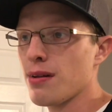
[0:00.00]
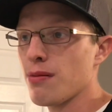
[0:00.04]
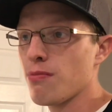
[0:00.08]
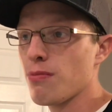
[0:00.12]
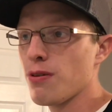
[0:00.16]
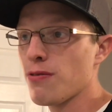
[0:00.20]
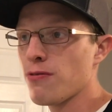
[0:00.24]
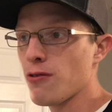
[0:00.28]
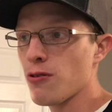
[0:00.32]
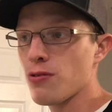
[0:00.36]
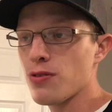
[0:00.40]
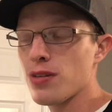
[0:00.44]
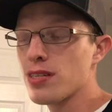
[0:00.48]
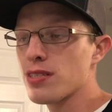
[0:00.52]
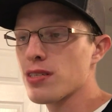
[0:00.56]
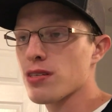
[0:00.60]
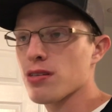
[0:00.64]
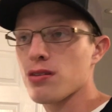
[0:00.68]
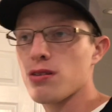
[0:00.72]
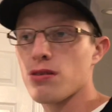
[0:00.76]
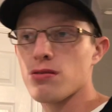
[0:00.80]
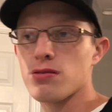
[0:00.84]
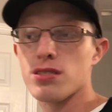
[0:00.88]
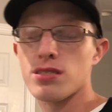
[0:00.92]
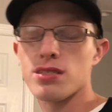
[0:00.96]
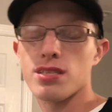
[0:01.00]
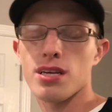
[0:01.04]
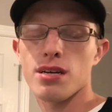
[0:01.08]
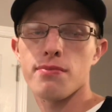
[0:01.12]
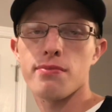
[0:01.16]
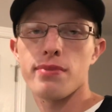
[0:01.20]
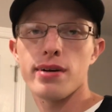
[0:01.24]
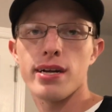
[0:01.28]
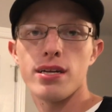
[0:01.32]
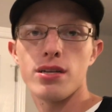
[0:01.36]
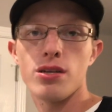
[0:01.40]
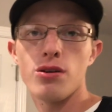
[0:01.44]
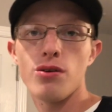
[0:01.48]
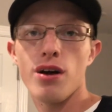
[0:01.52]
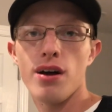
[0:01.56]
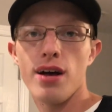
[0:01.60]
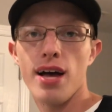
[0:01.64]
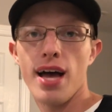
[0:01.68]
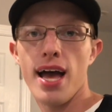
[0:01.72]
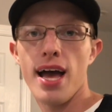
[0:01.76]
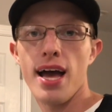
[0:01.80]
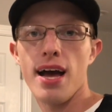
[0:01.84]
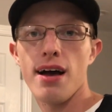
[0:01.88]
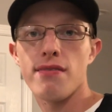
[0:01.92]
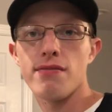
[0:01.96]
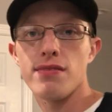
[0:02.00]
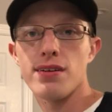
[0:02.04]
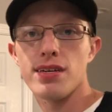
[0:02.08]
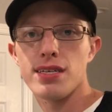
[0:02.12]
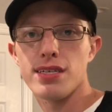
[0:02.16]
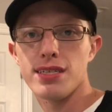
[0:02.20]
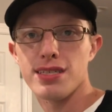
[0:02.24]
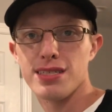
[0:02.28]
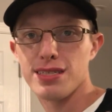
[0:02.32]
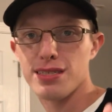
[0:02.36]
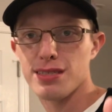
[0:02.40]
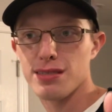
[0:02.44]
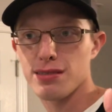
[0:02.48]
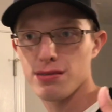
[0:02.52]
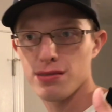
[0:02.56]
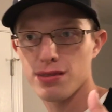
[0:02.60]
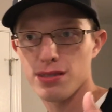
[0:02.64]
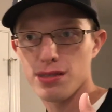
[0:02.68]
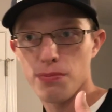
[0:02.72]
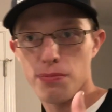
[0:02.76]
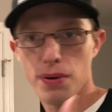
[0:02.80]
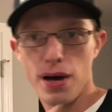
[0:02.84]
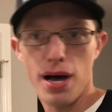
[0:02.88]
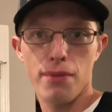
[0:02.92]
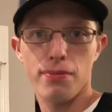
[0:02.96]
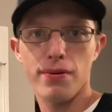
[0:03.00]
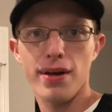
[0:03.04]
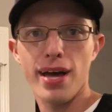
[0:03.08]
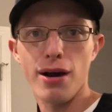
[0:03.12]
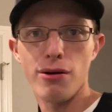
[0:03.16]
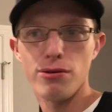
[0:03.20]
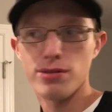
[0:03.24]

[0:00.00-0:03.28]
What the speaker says: Before this, the closest thing brand new I have is the Bobcat,